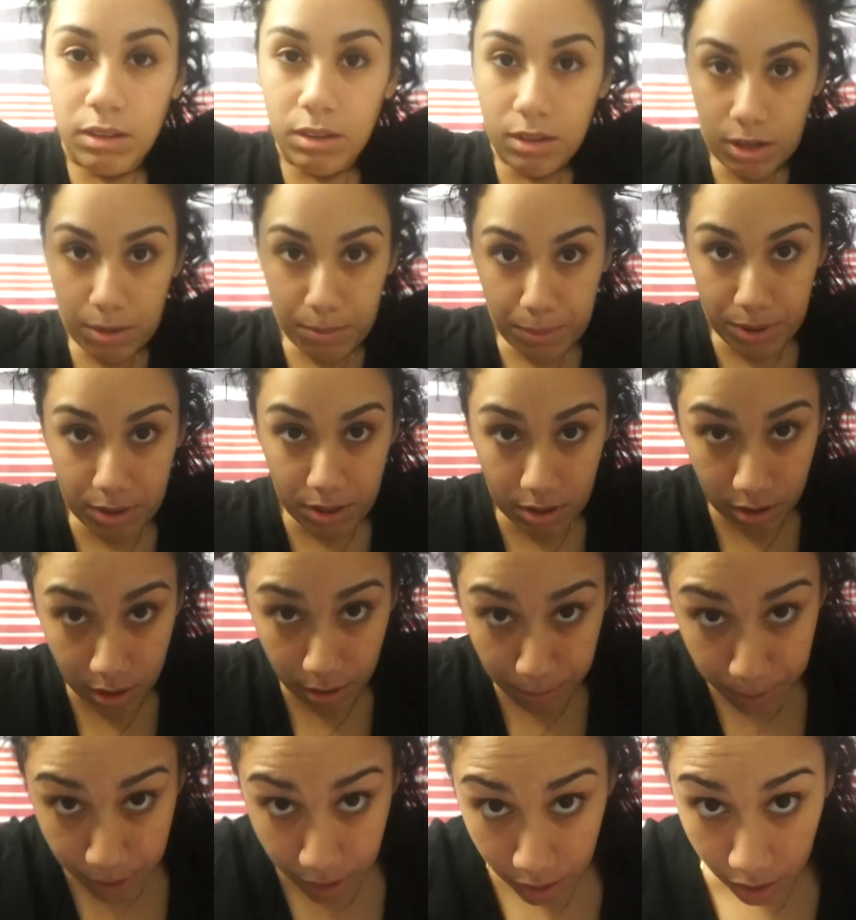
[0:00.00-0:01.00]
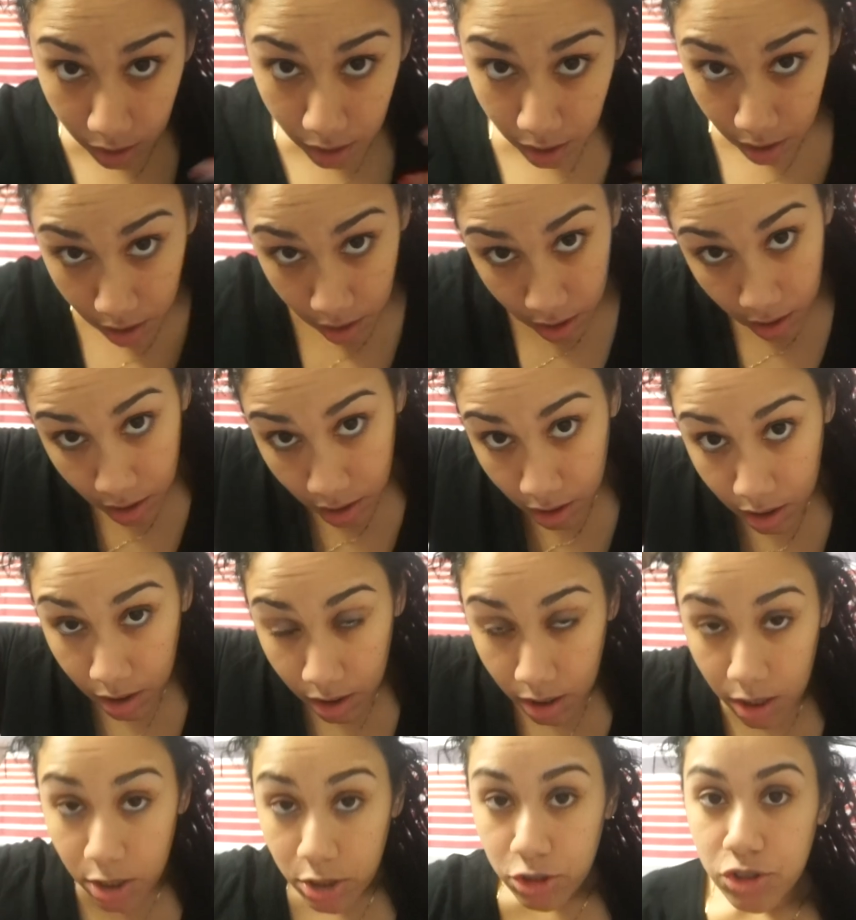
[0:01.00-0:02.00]
Gonna put a big
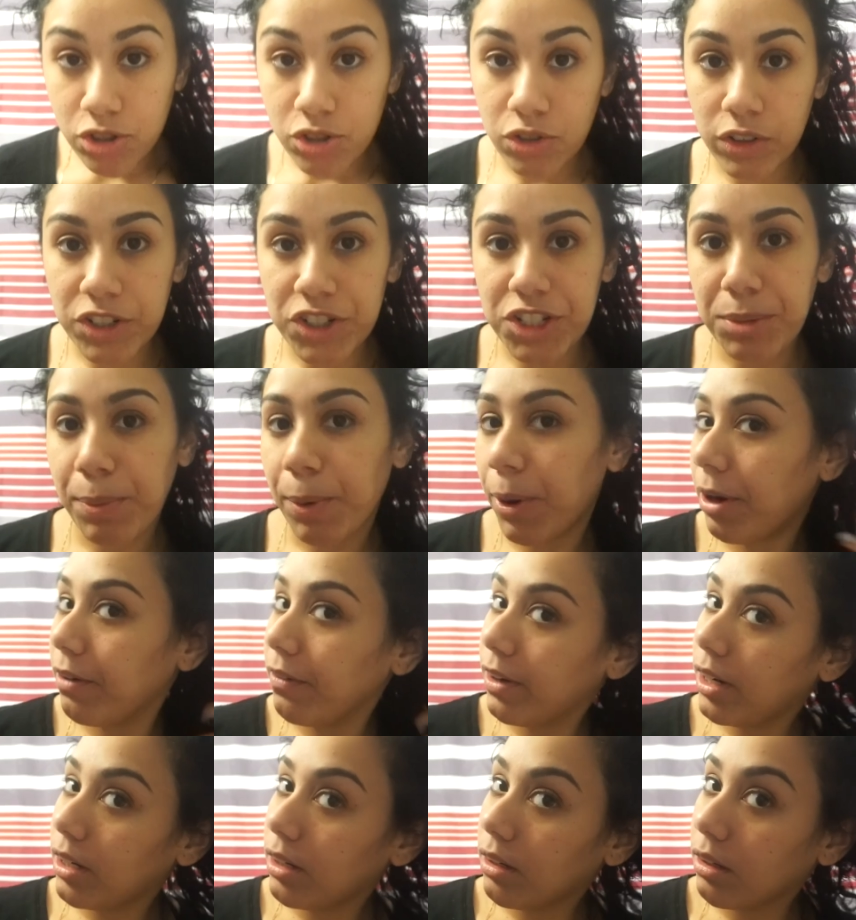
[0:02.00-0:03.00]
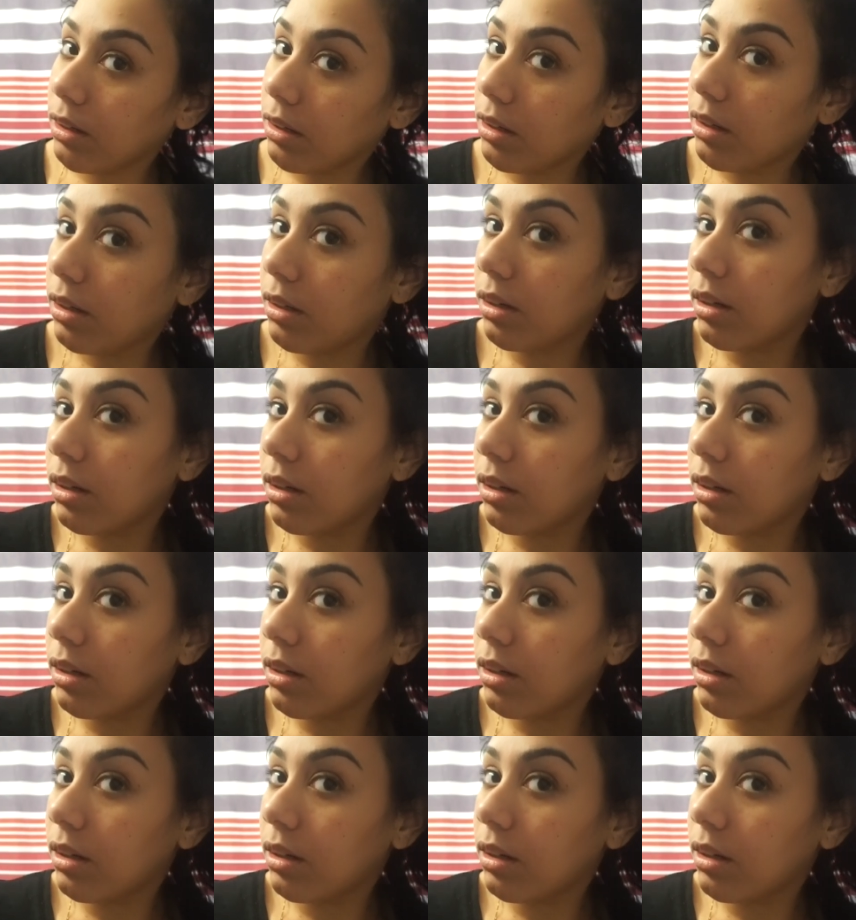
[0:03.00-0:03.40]
scrunchy part right here.